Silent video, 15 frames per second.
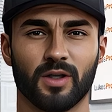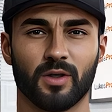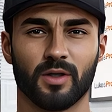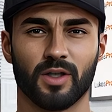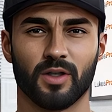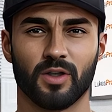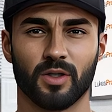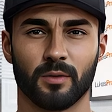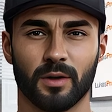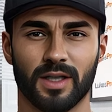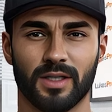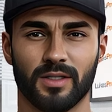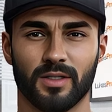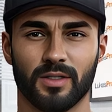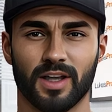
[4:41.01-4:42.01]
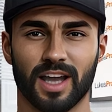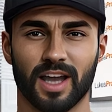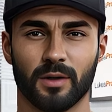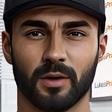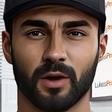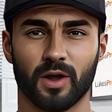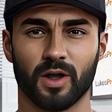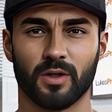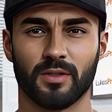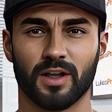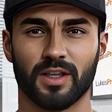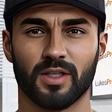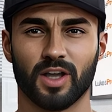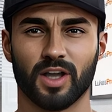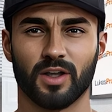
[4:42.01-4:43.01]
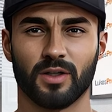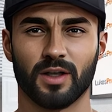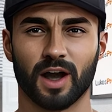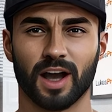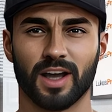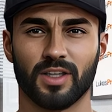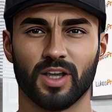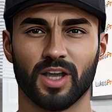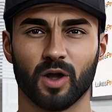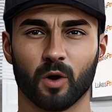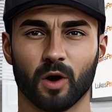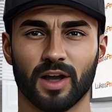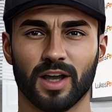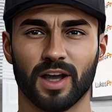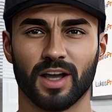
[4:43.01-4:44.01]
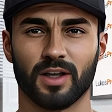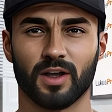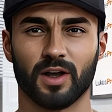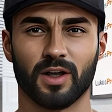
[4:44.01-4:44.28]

No disrespect to the late Margaret Thatcher, I actually quite like